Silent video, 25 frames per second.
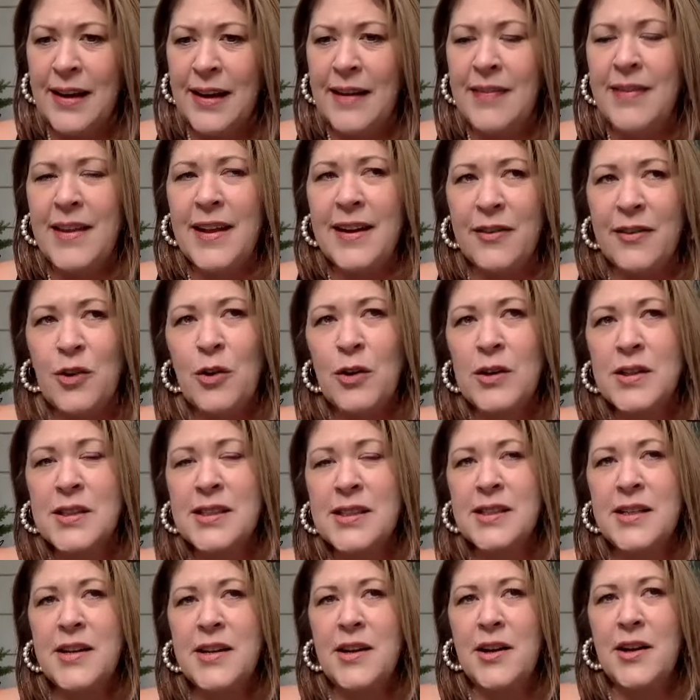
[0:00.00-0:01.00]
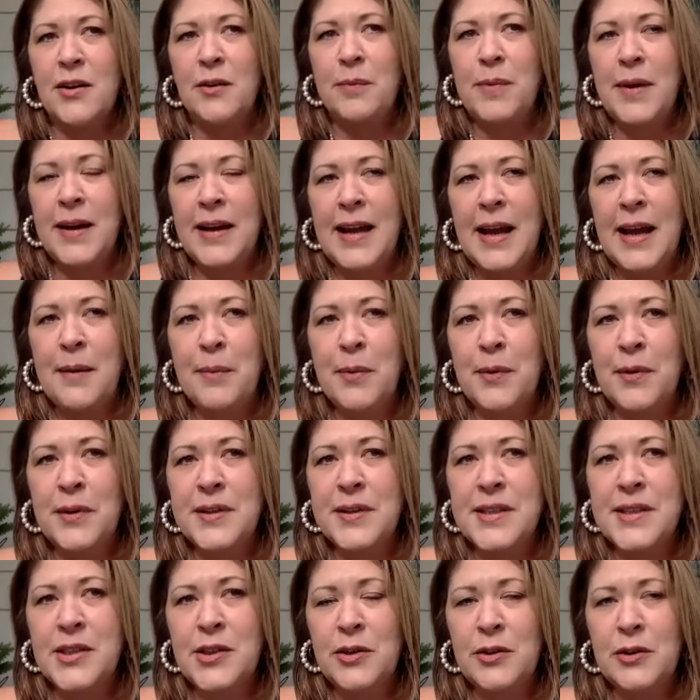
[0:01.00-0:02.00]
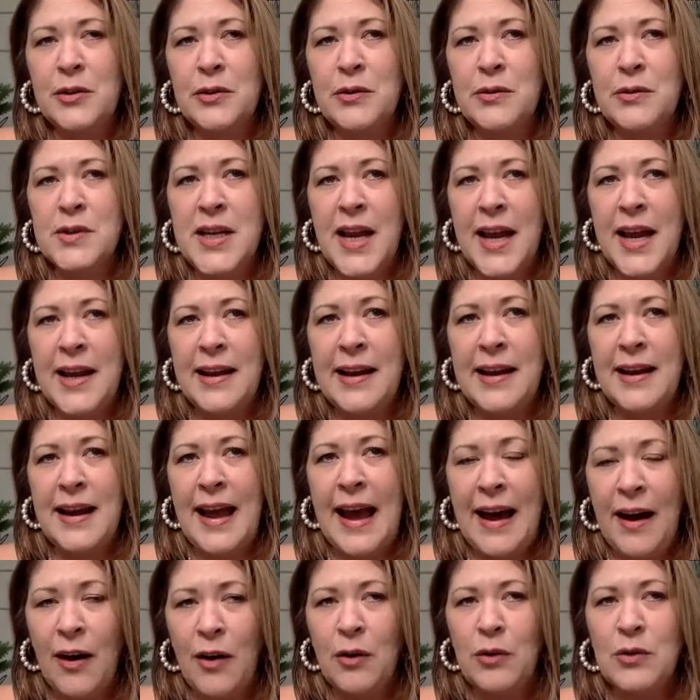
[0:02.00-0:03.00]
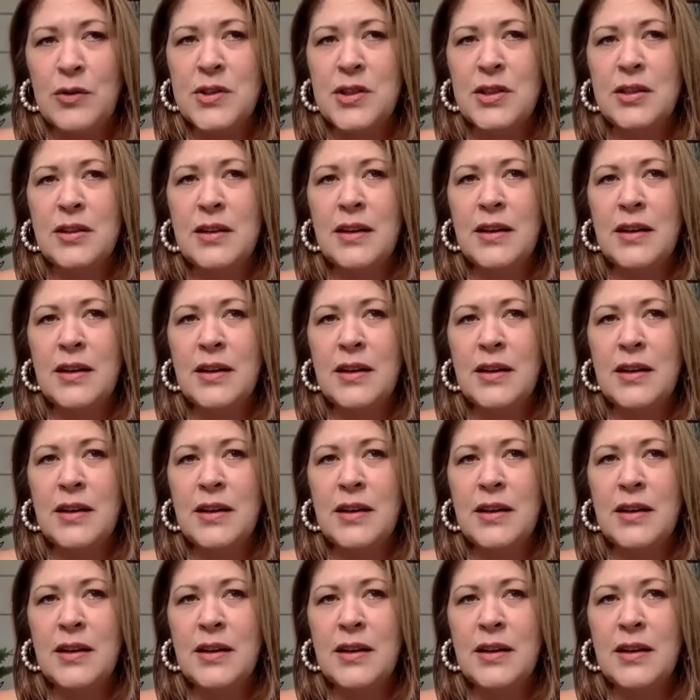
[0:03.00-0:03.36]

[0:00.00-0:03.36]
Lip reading: And then of course, being able to take out